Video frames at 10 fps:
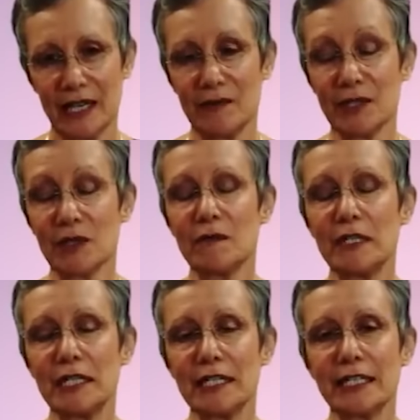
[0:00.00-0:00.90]
It was
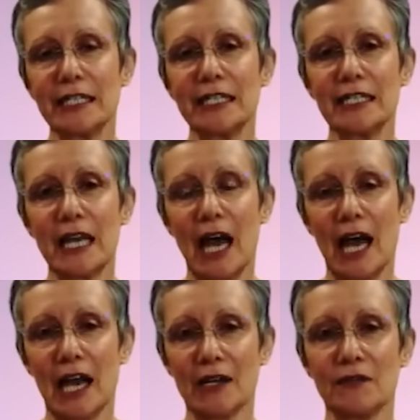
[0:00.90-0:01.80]
originally
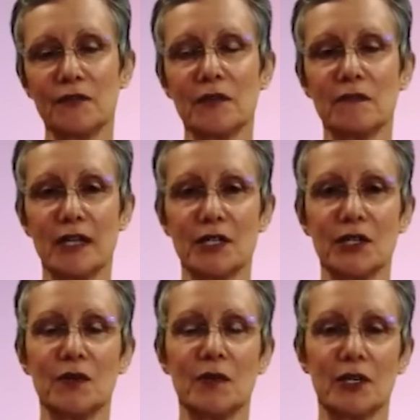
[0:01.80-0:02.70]
designed for the
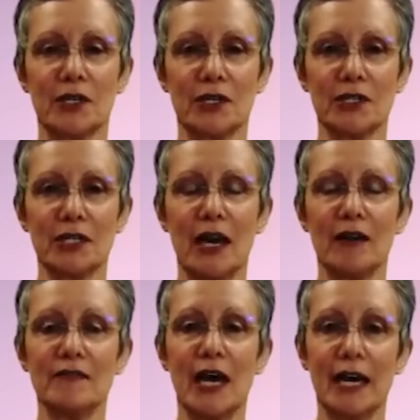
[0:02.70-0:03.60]
rescue workers
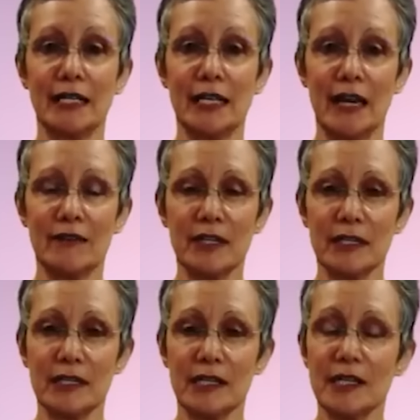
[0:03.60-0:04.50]
of 9/11,